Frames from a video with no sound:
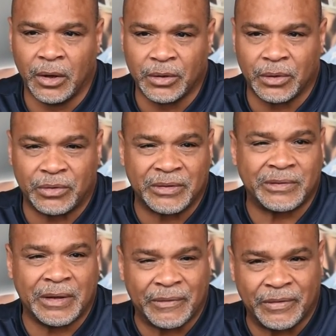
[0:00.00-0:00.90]

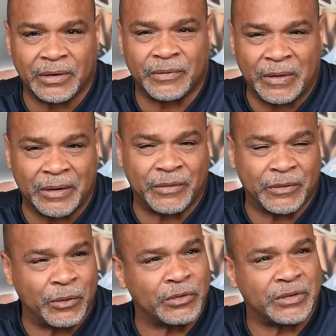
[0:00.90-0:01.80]
This year I feel for
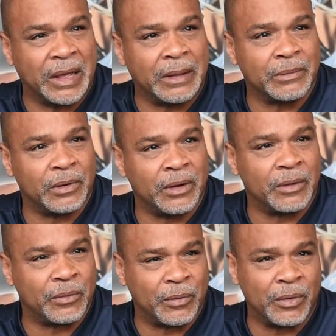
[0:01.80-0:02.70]
the first time
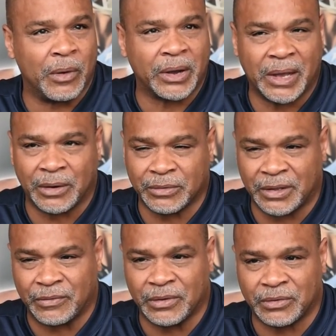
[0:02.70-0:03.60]
when we walk out on
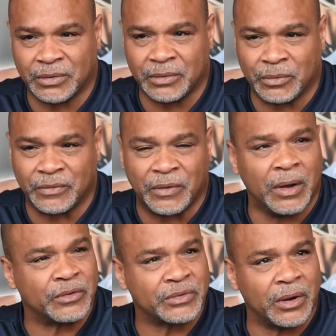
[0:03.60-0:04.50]
defense and when
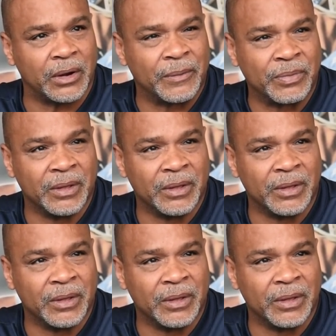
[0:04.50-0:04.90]
fall start,